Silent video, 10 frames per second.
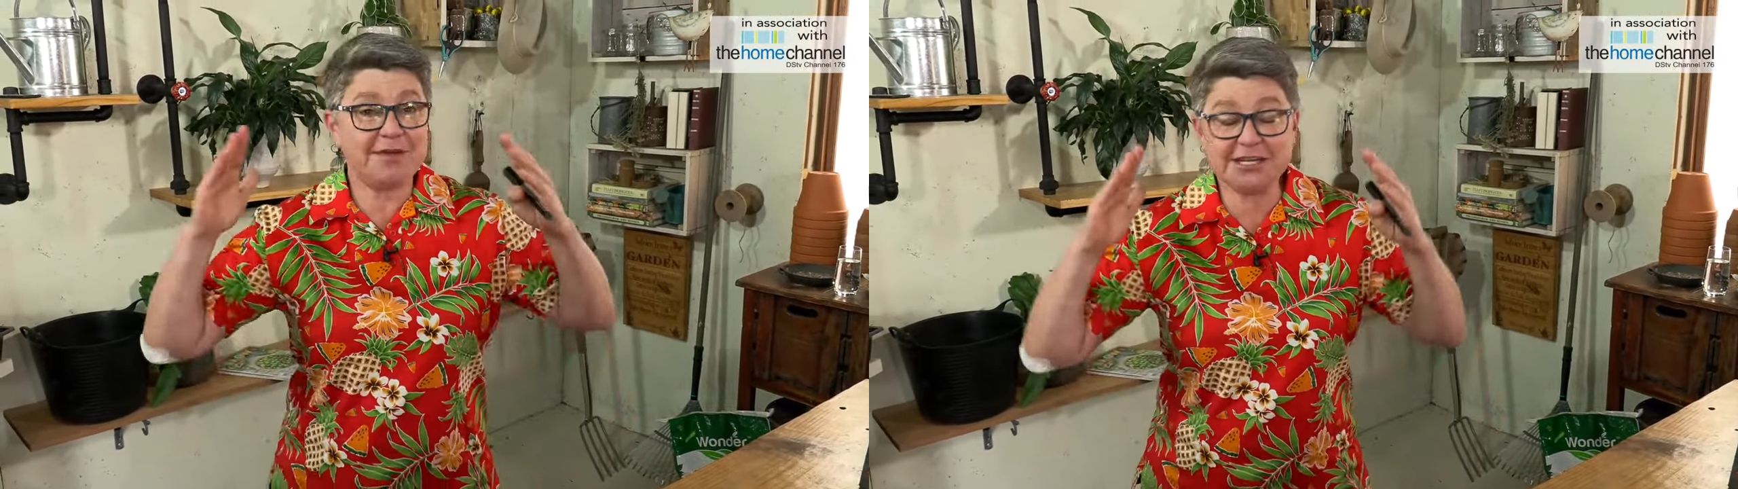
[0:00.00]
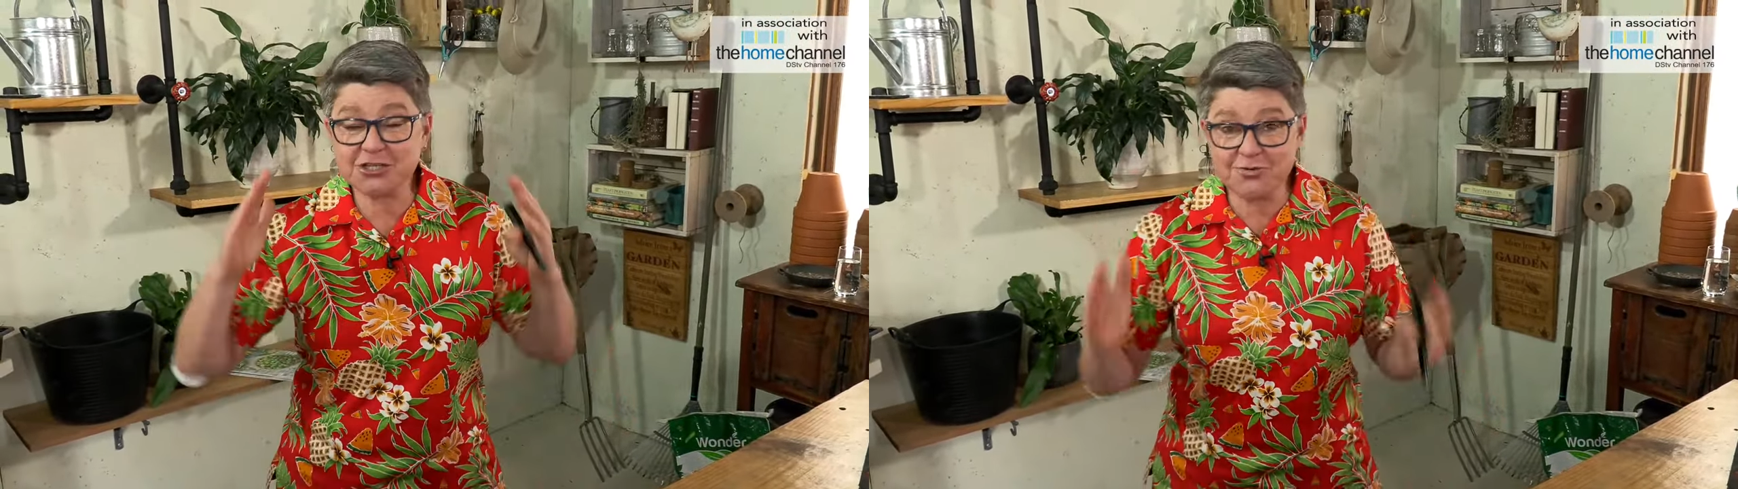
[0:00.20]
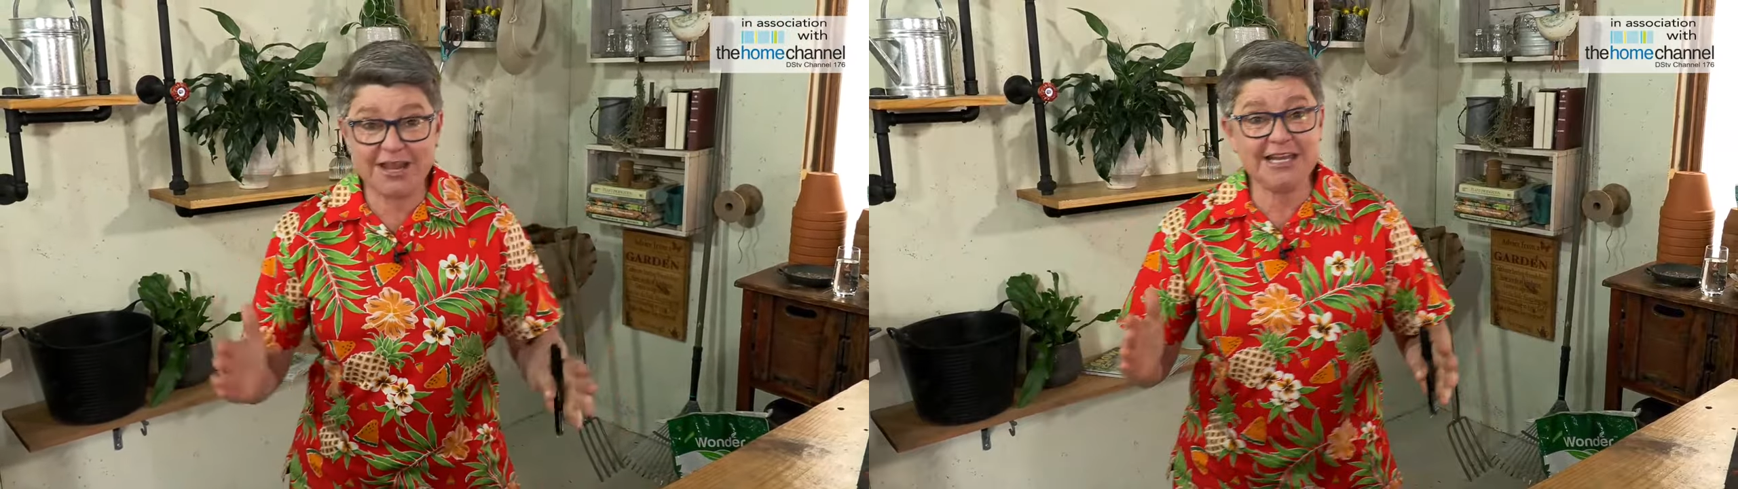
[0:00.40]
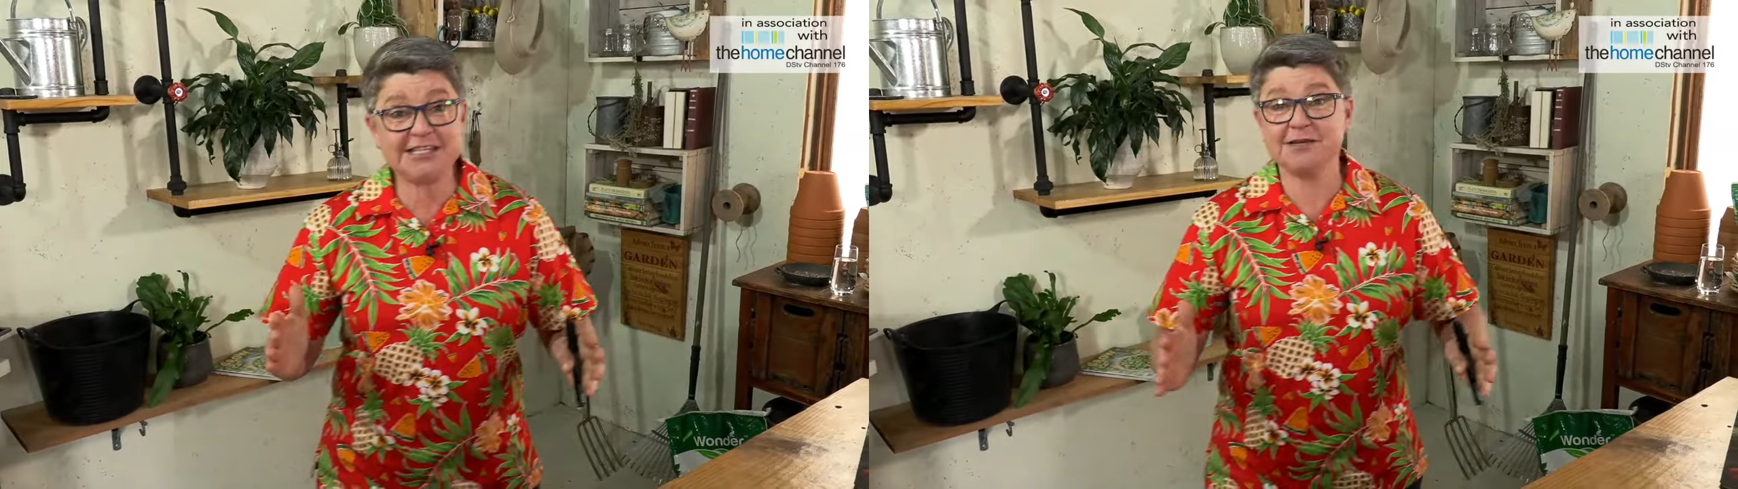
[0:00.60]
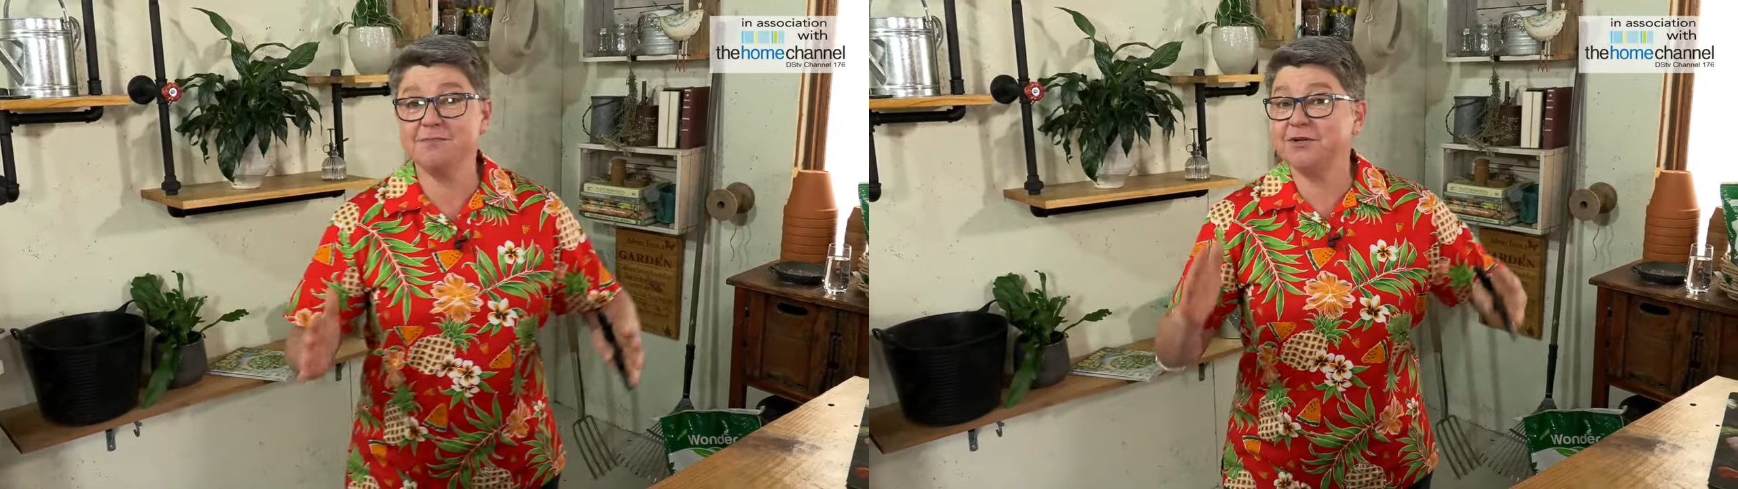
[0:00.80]
It's really
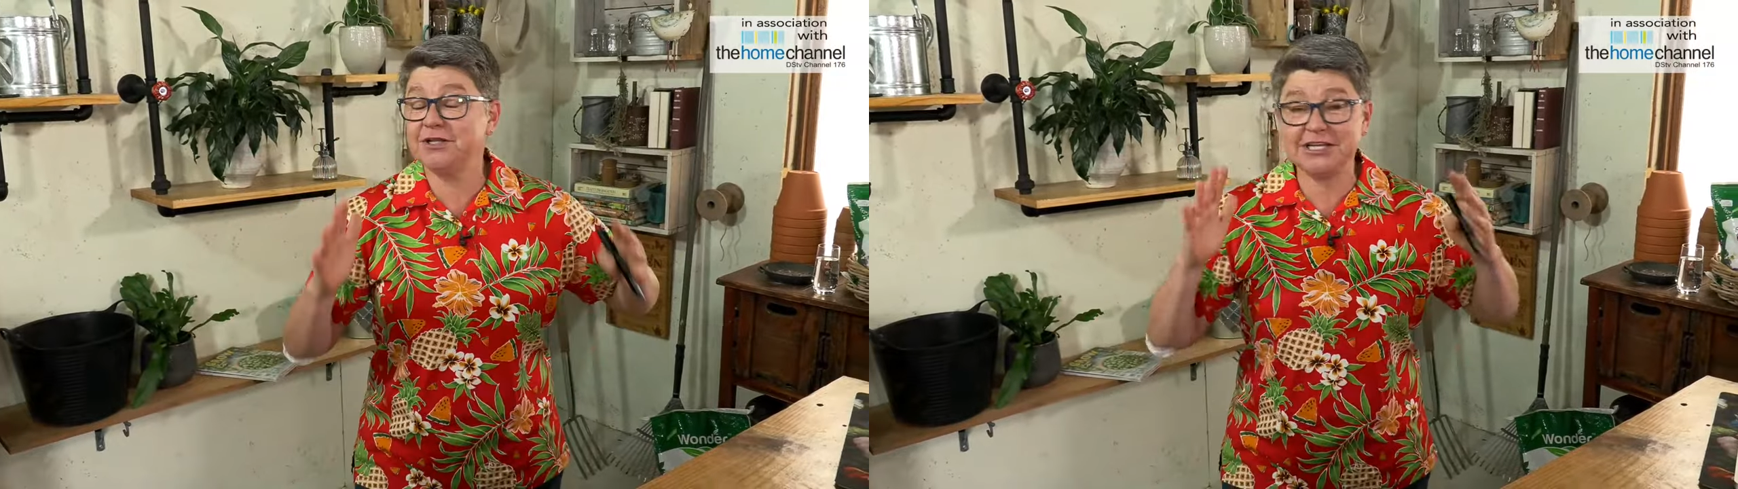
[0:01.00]
simple.